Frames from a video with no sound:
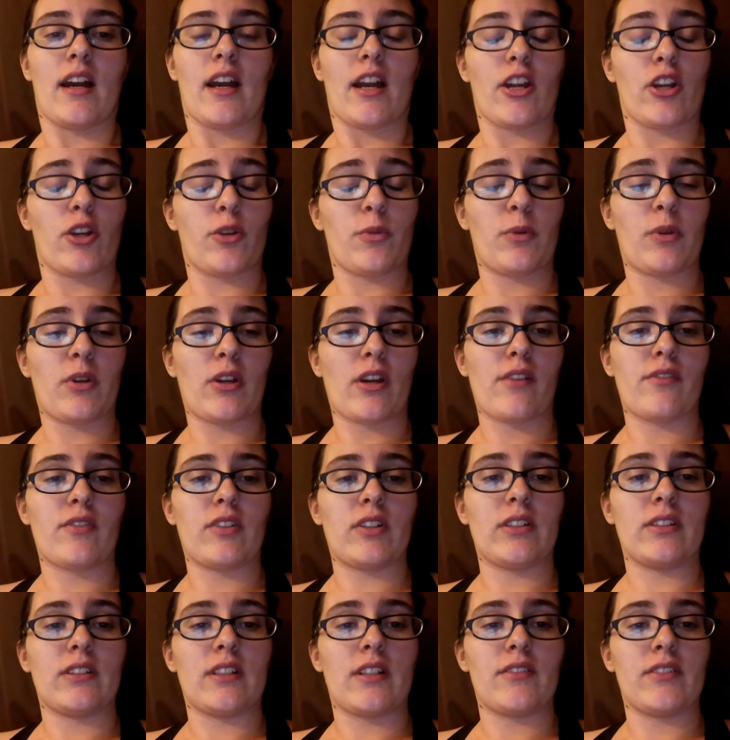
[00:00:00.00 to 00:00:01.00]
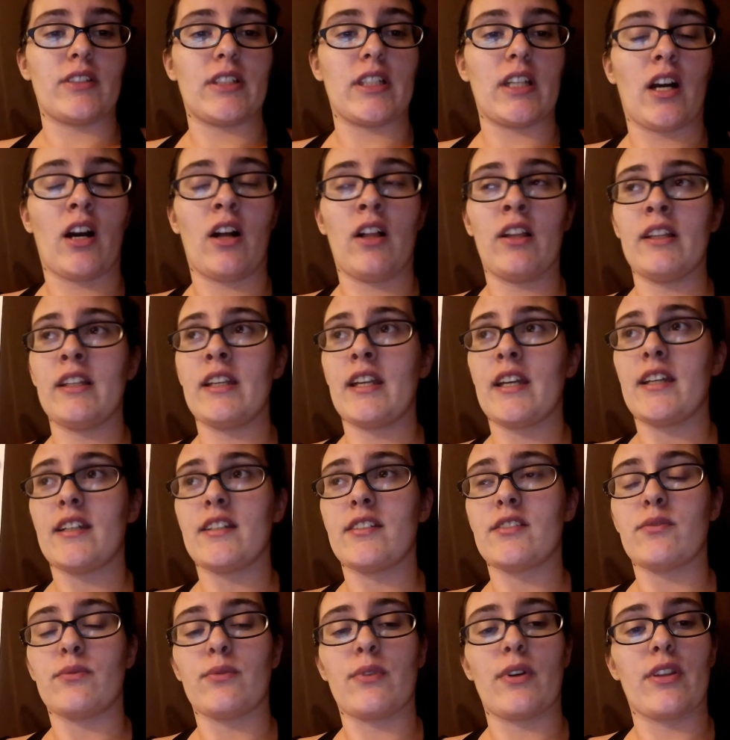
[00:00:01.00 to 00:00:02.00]
I hope you have a lovely
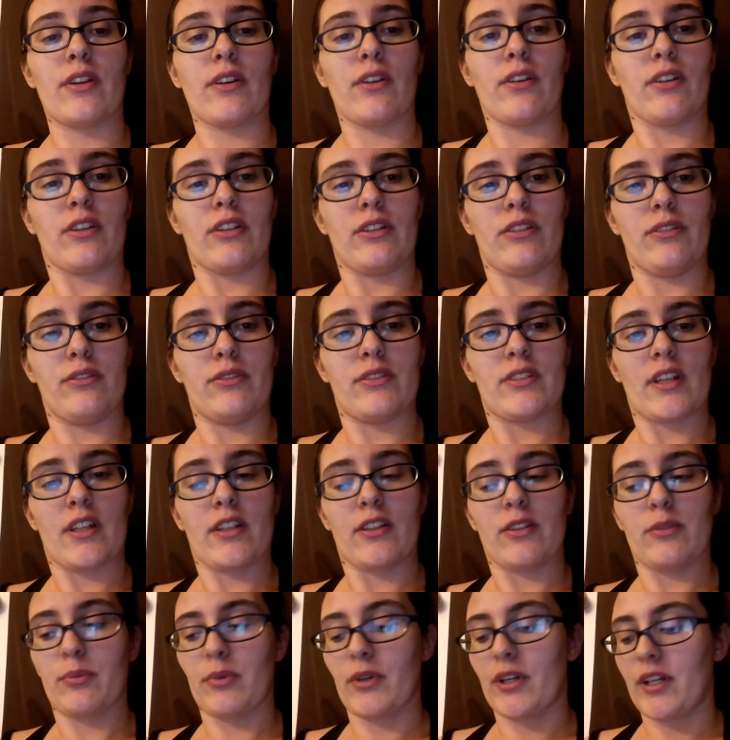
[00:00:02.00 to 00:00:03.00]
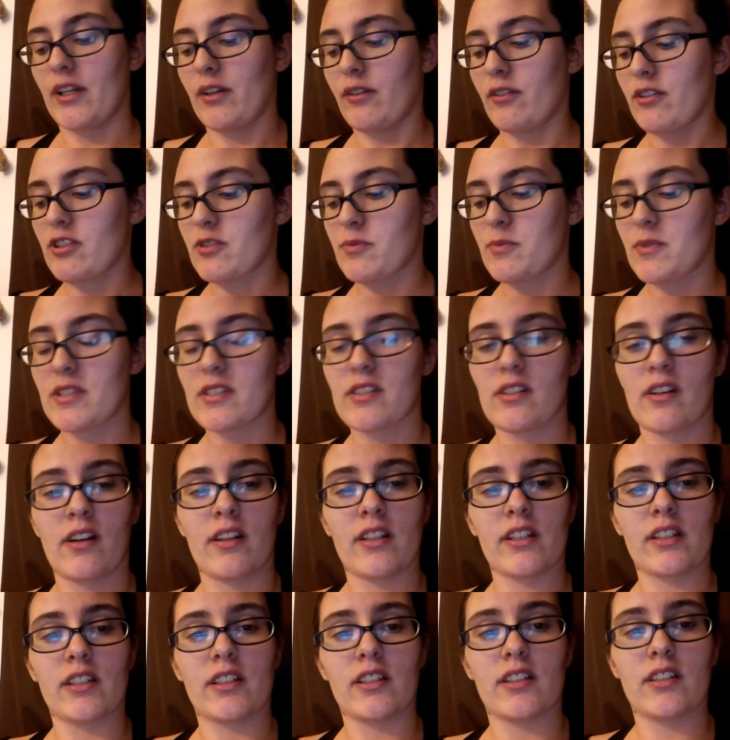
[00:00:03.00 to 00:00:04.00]
holidays, whether you celebrate Christmas,
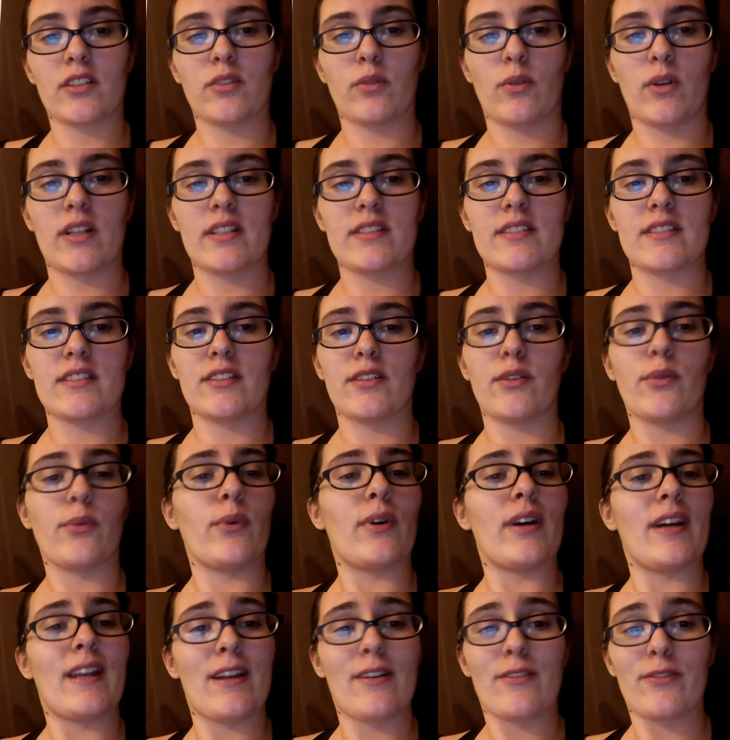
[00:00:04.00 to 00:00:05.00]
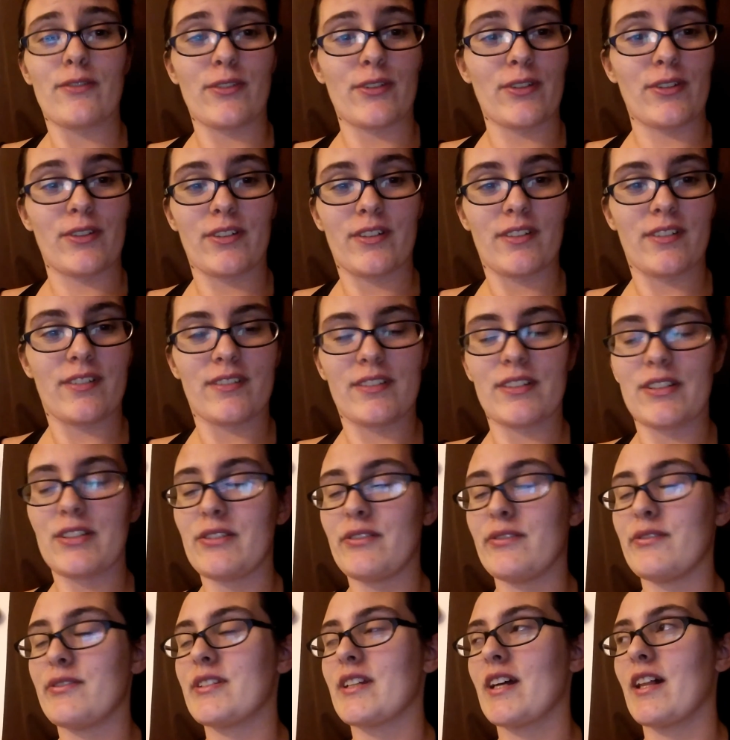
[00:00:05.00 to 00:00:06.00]
Hanukkah, Kwanzaa, whatever
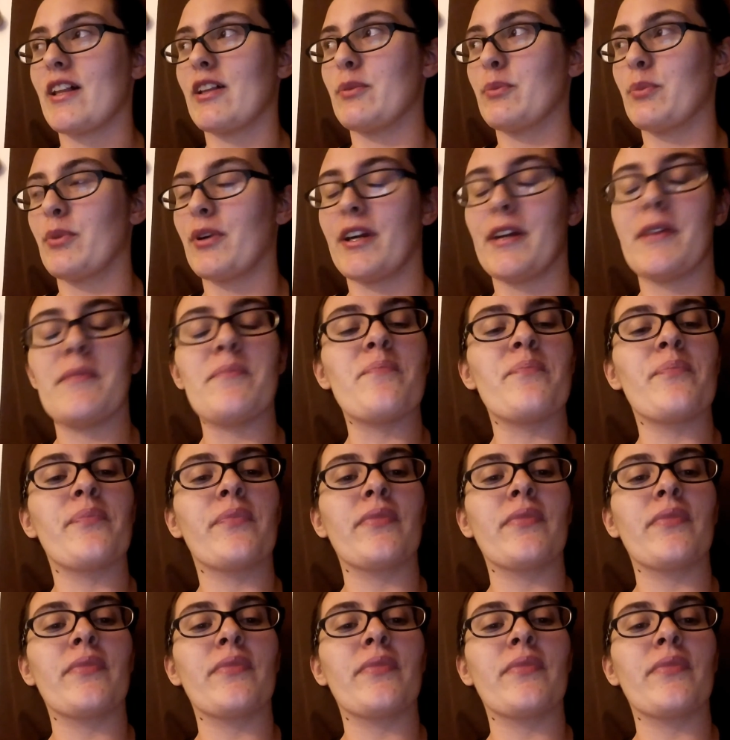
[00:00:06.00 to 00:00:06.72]
you celebrate.